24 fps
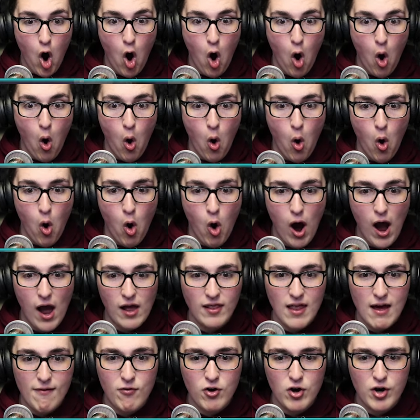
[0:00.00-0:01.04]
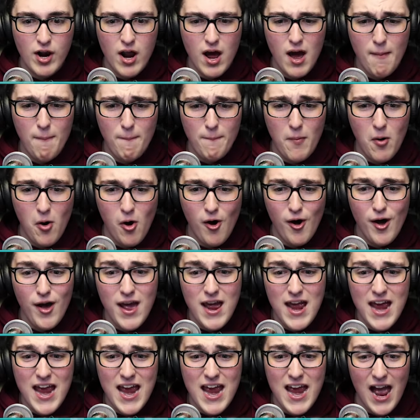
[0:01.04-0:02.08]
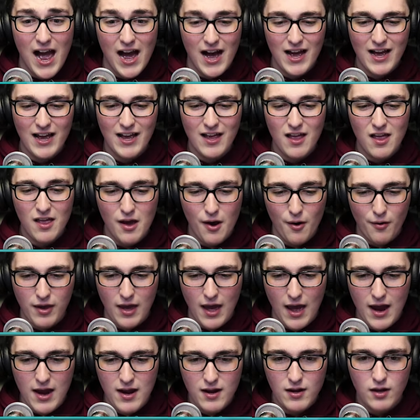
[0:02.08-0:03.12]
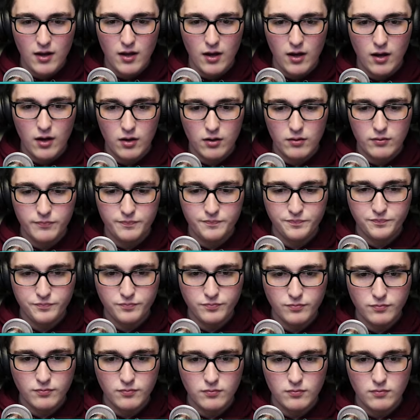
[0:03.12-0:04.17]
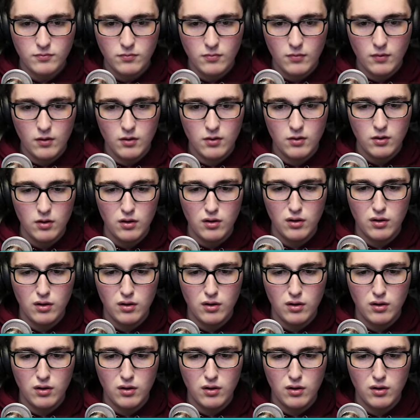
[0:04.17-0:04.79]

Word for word: oh, I leveled up, boy. Okay. How did those guys not see the?